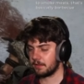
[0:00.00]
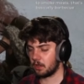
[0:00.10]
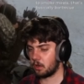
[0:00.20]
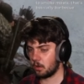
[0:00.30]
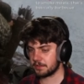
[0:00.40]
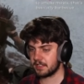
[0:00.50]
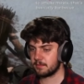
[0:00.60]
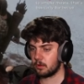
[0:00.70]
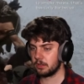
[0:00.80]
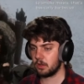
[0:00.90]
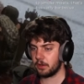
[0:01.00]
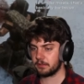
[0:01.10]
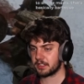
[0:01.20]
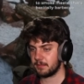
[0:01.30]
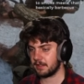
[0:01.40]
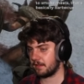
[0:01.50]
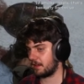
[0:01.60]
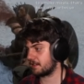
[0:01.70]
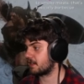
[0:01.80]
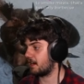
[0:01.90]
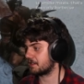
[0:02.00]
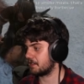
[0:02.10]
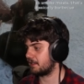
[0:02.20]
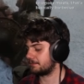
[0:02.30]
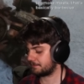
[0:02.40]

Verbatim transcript: The horse is more loyal to me than these guys are.